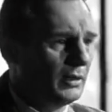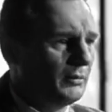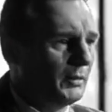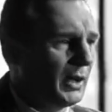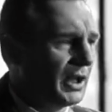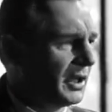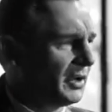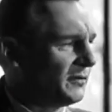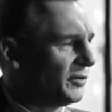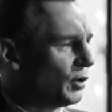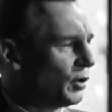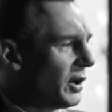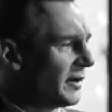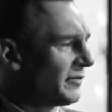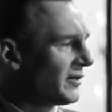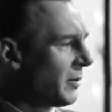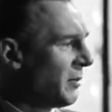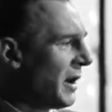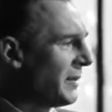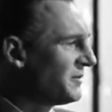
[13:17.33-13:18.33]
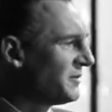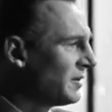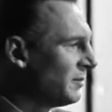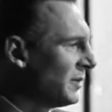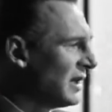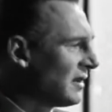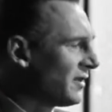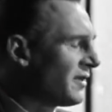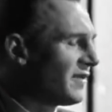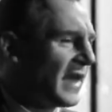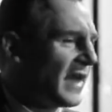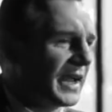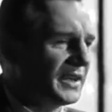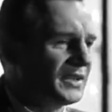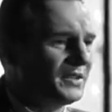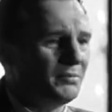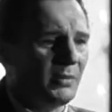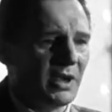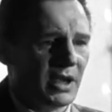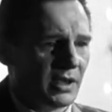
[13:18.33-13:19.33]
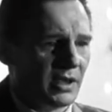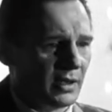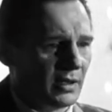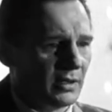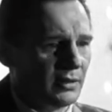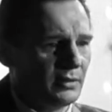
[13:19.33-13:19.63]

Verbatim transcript: Many of you have come up to me and thanked me.